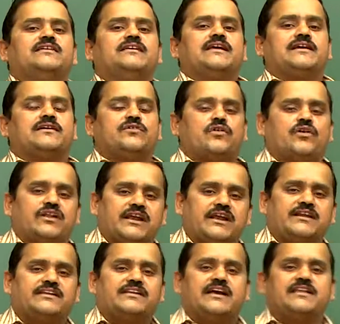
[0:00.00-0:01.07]
a
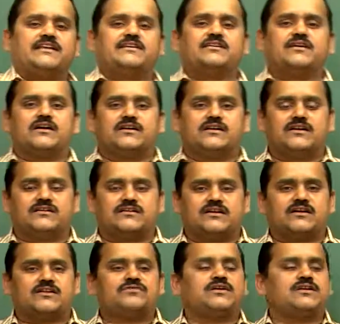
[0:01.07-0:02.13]
current carrying
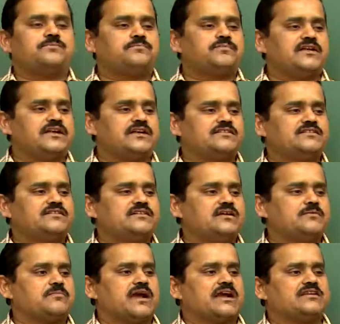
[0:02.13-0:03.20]
conductor when placed in a
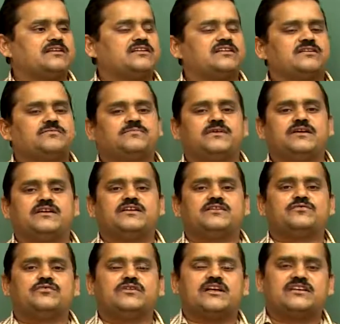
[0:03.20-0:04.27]
magnetic field, it
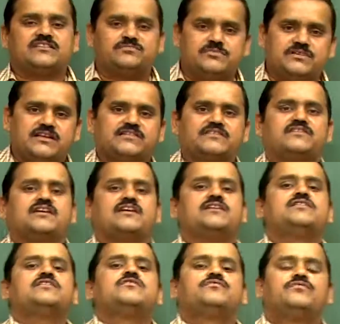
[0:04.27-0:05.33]
will experience
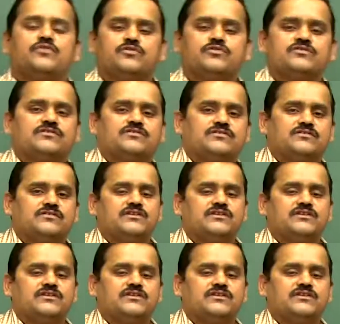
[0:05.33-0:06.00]
a force.